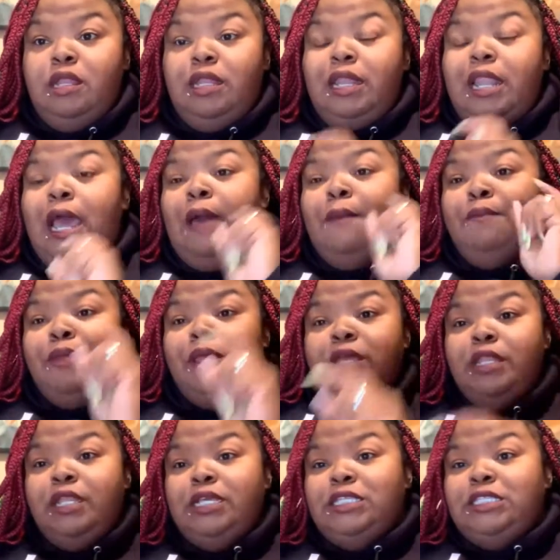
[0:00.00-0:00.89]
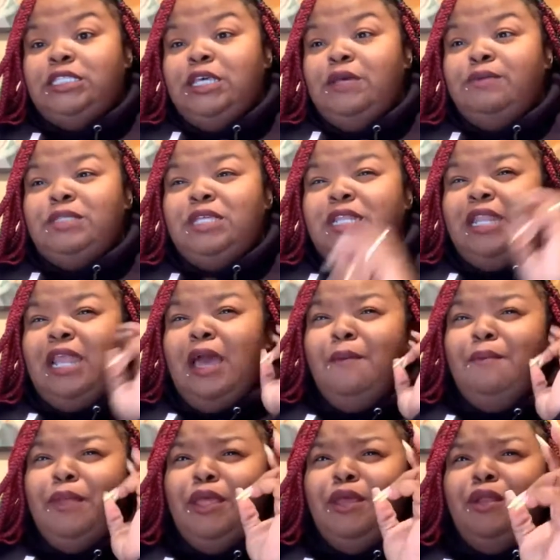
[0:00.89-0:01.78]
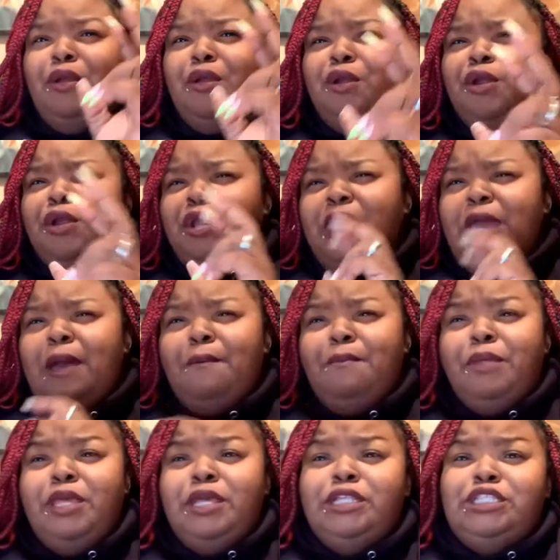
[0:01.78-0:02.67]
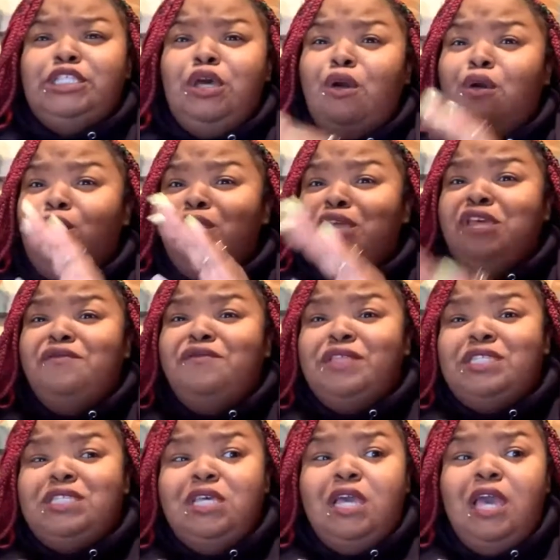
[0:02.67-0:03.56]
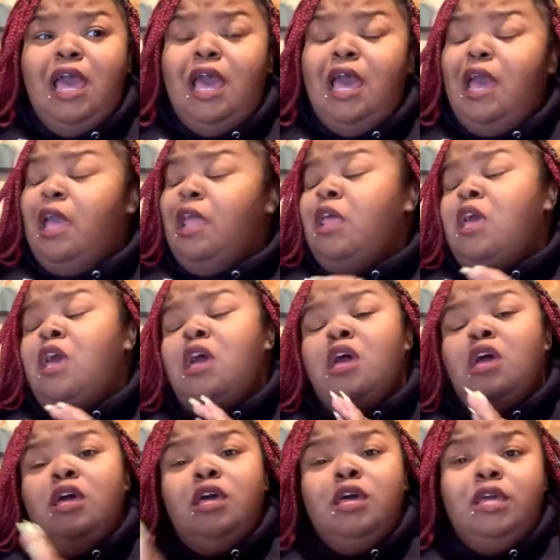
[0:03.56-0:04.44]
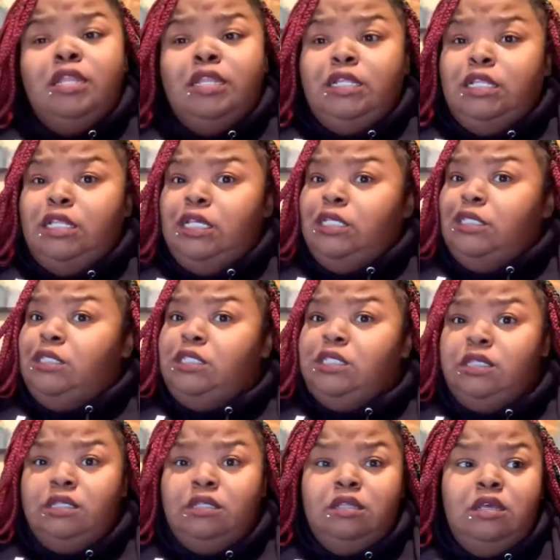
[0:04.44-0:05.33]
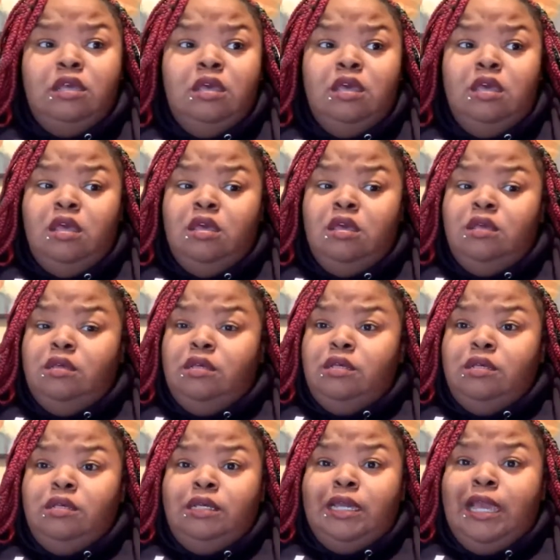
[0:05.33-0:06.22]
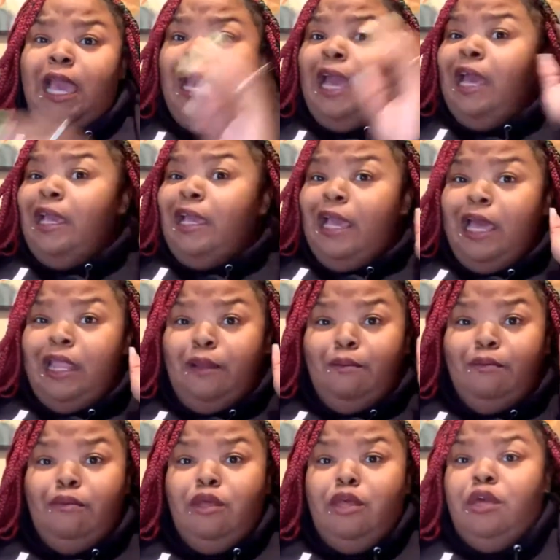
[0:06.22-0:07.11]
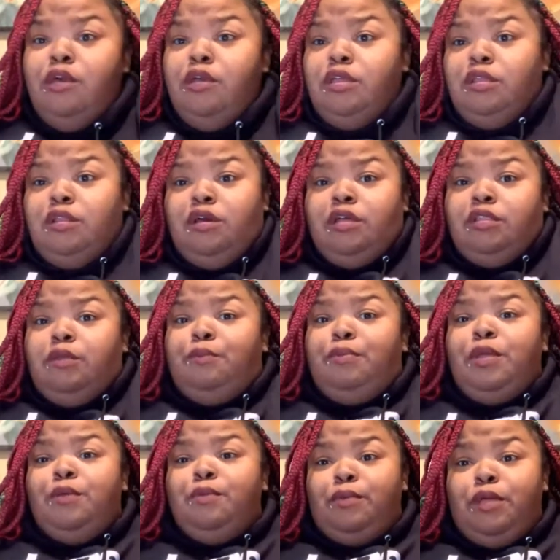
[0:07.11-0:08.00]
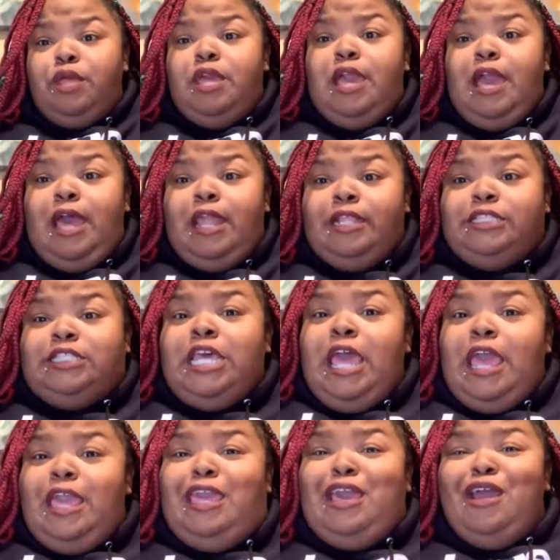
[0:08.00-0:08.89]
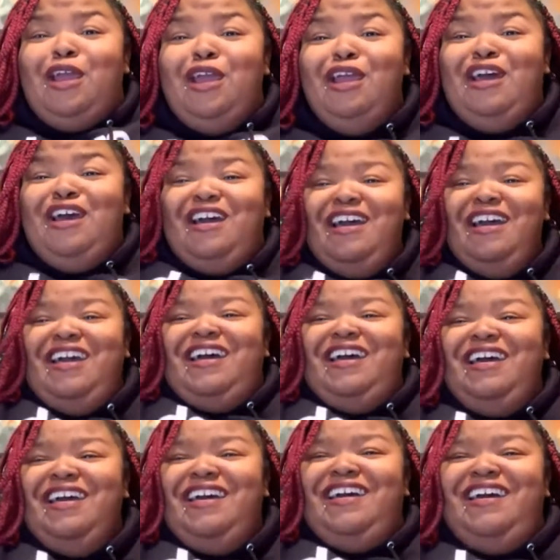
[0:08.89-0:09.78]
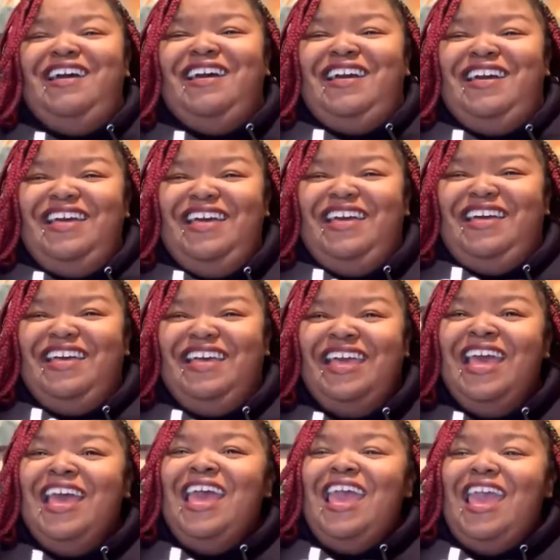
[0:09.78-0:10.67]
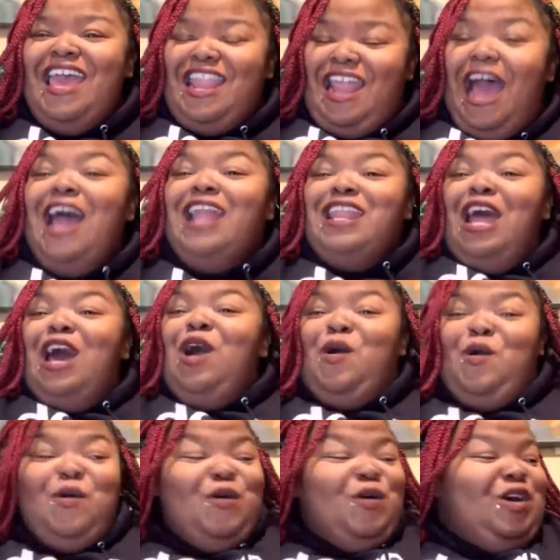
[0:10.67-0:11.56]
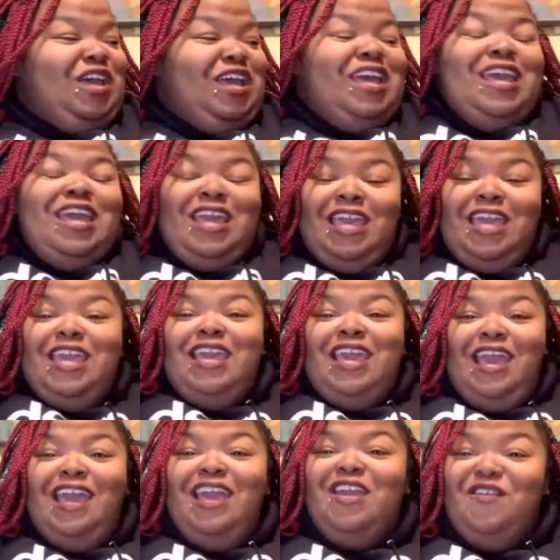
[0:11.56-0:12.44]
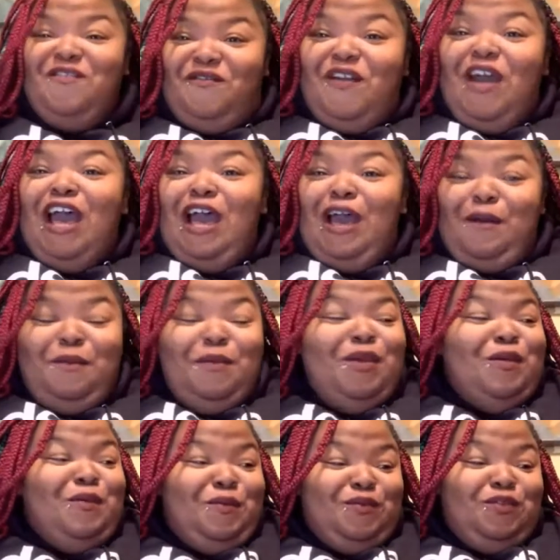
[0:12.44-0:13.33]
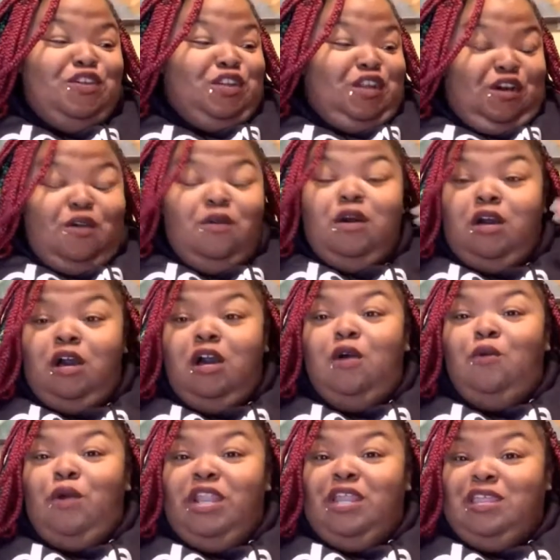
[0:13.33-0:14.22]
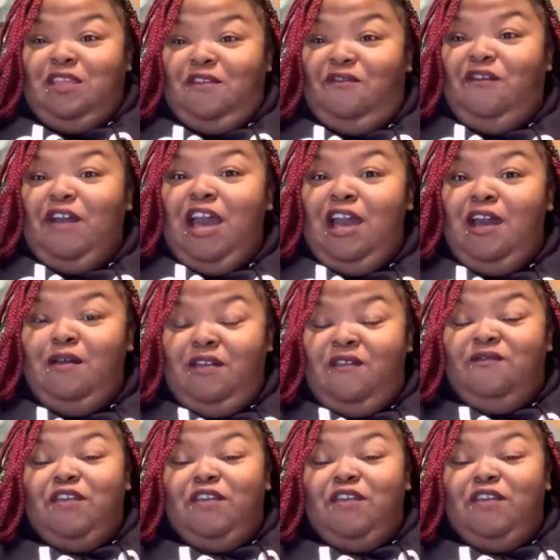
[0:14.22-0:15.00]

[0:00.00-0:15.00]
Not being accepted, not being heard out, being told, give it to God. Honey, listen, God got a million other people he got to take care of. And I know he gave five people, what is it? Five, he